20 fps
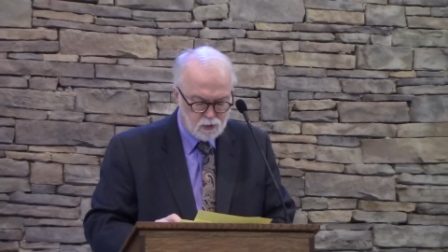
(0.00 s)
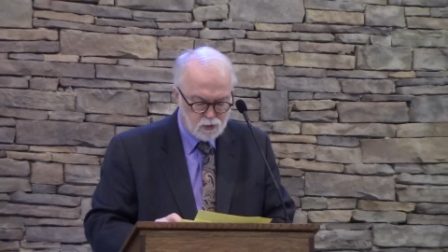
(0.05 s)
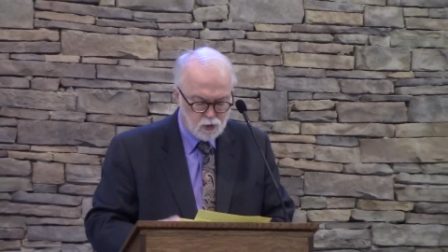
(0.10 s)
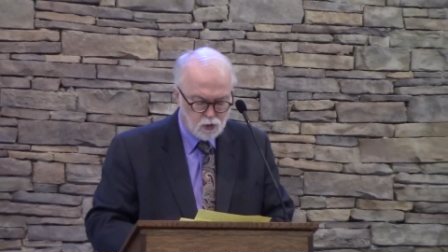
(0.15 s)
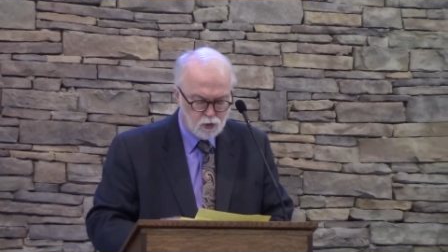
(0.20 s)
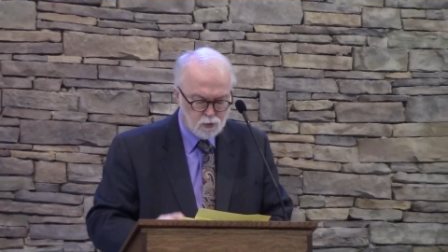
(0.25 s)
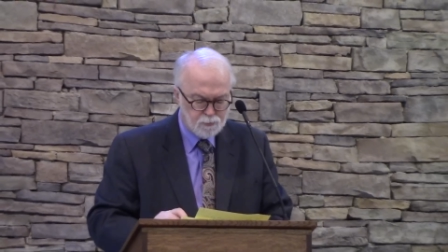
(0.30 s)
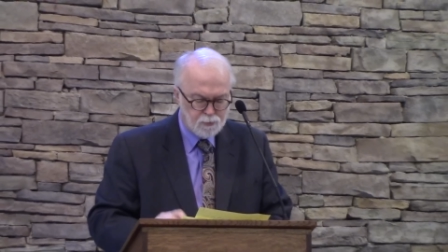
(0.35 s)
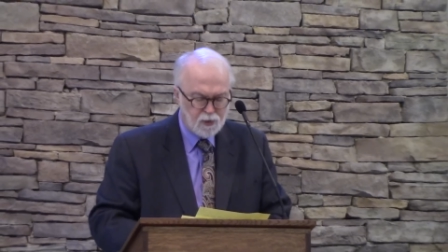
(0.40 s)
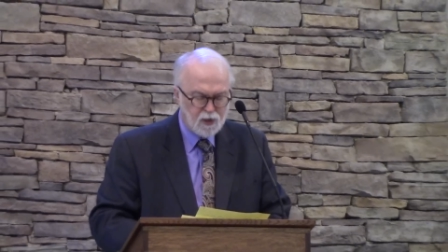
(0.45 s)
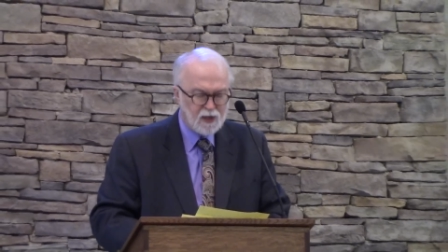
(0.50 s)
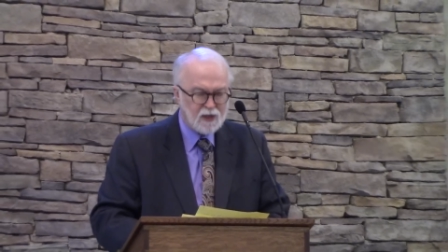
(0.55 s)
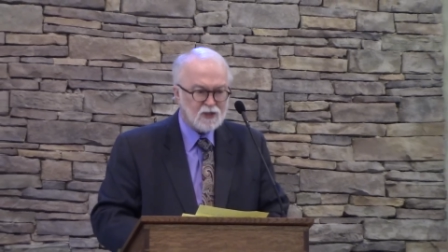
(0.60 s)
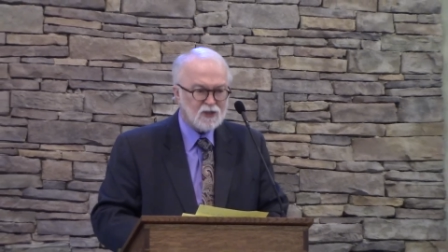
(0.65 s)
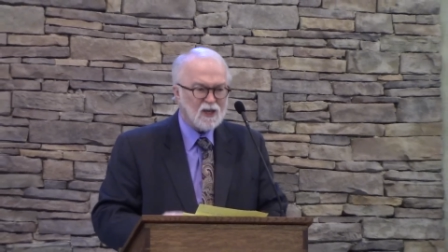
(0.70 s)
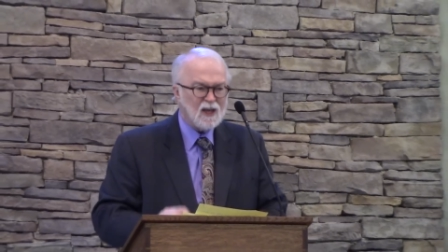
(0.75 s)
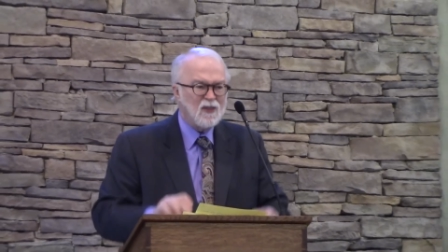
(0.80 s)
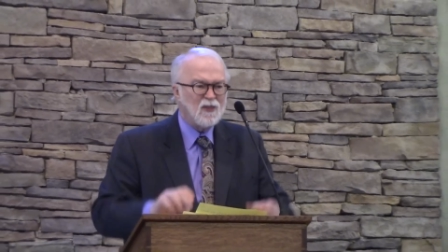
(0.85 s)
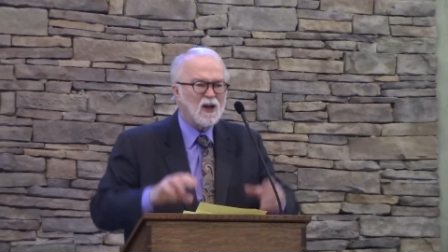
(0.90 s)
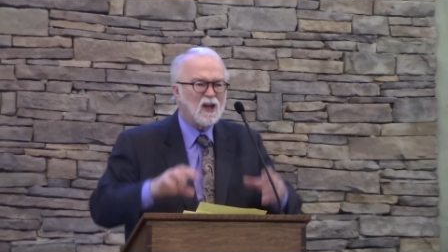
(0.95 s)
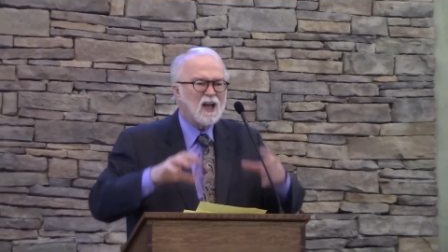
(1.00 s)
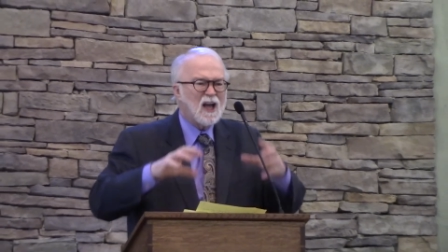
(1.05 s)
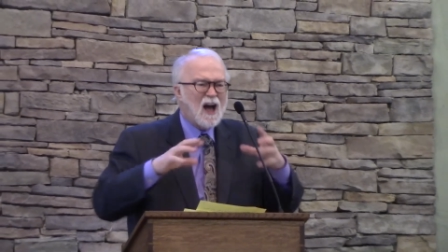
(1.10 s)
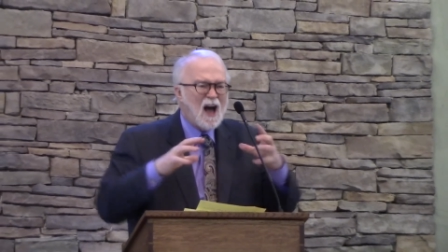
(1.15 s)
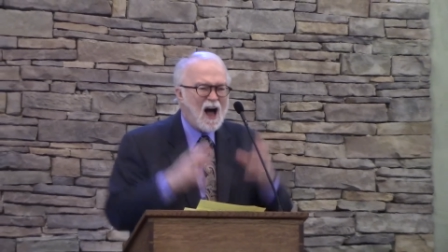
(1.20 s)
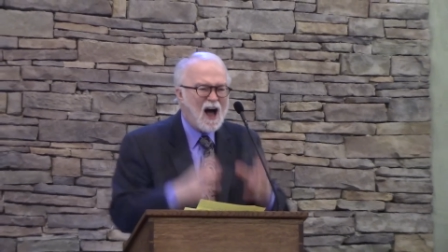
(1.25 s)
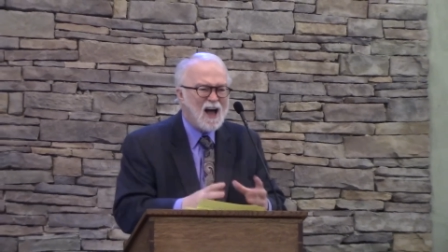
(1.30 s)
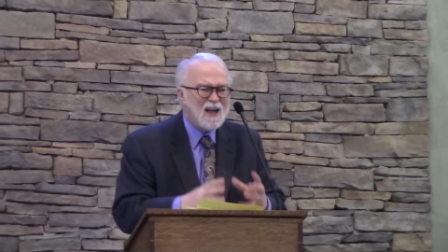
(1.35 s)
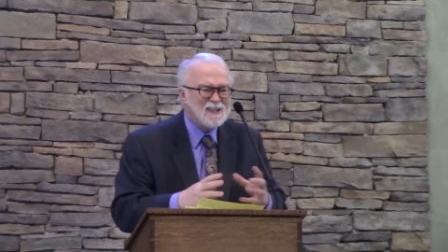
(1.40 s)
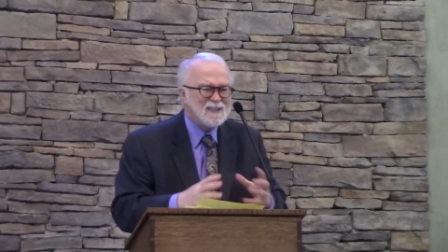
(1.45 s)
took place in the
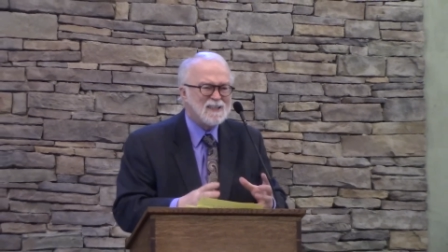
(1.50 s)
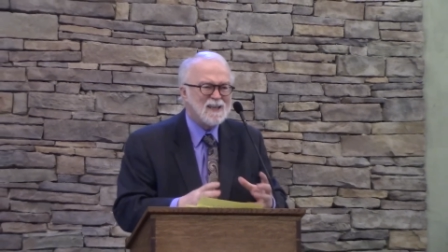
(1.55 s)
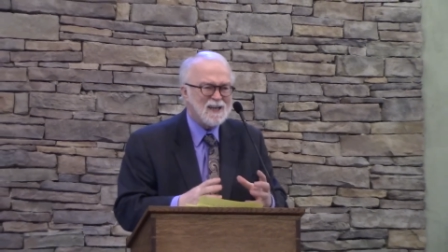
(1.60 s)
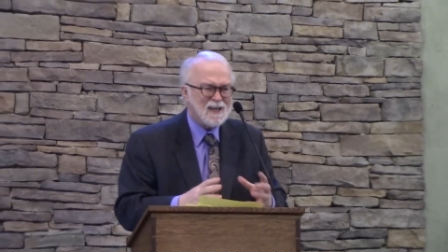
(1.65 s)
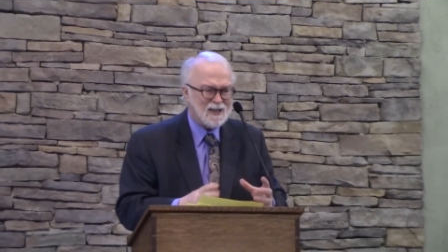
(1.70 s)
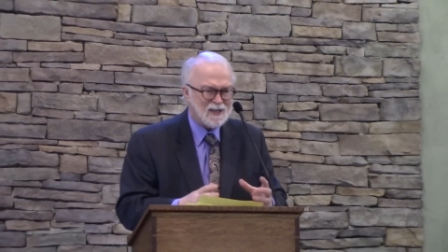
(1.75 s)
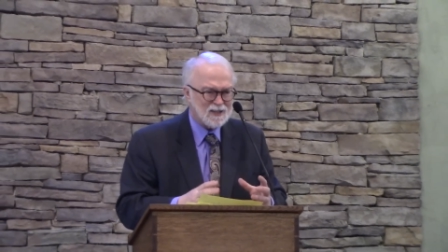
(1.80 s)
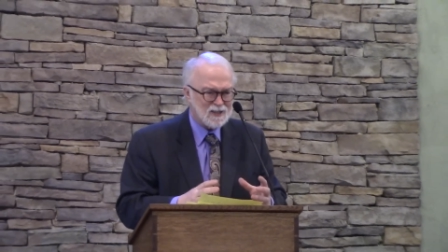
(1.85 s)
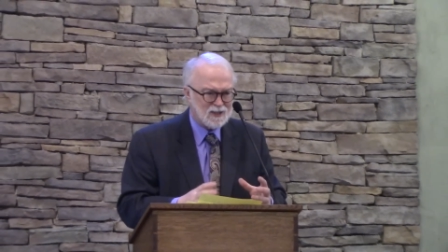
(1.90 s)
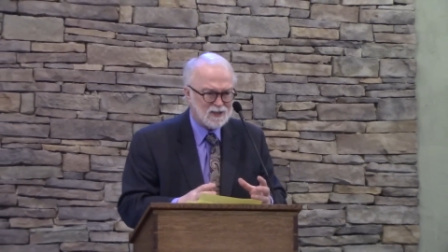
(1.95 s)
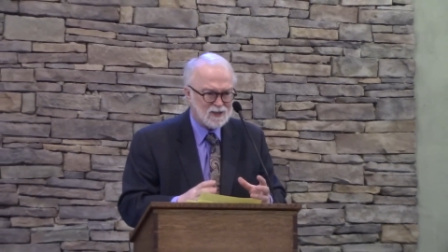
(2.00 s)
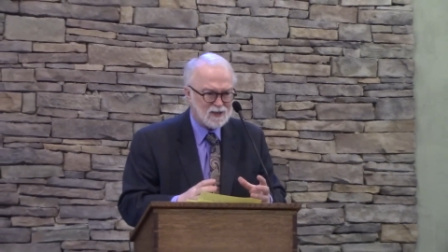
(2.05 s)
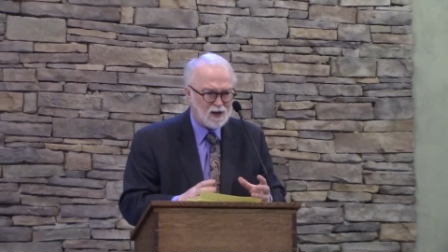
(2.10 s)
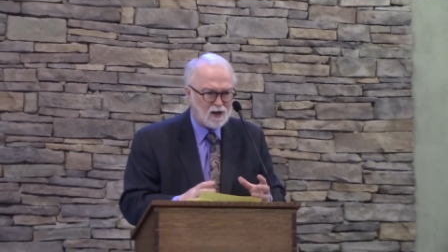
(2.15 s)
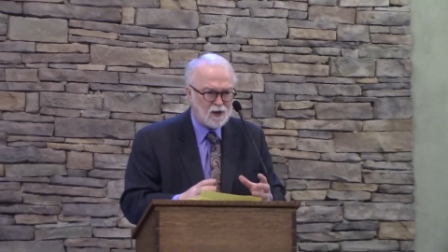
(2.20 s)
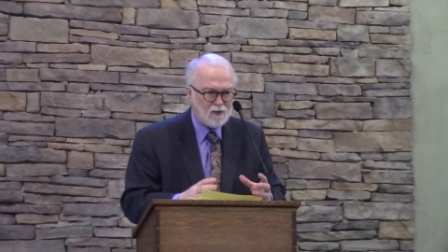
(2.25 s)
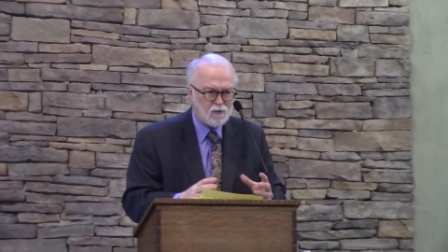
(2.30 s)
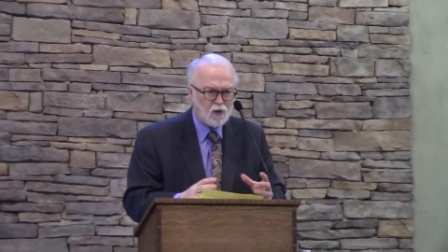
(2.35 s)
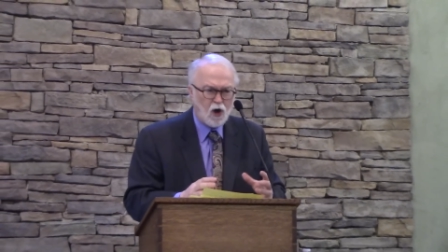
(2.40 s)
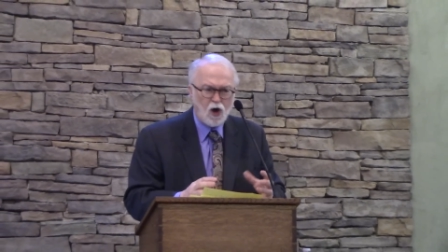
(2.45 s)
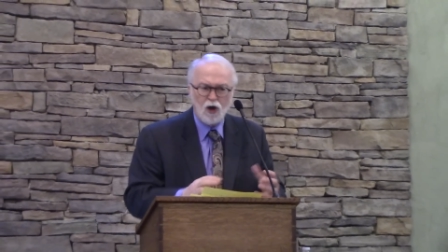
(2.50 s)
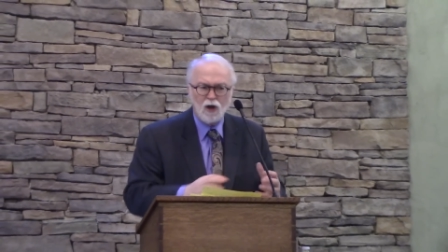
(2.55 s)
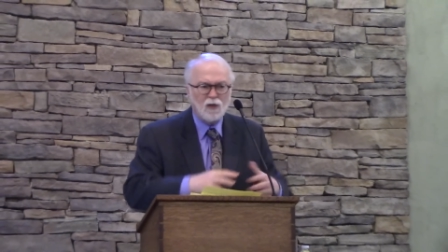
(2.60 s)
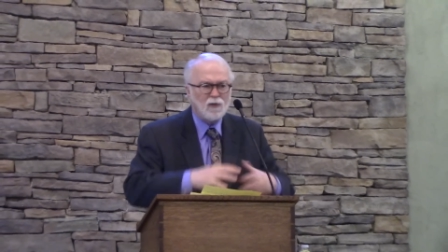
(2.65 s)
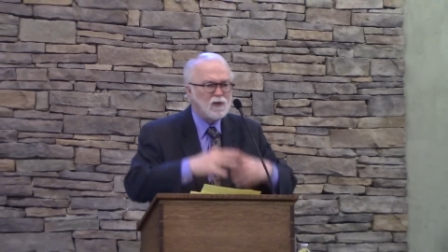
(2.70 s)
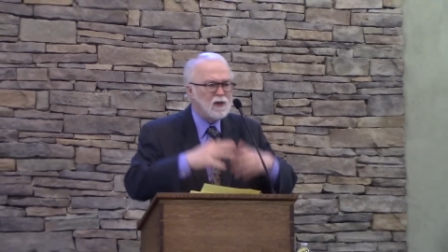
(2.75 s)
context of all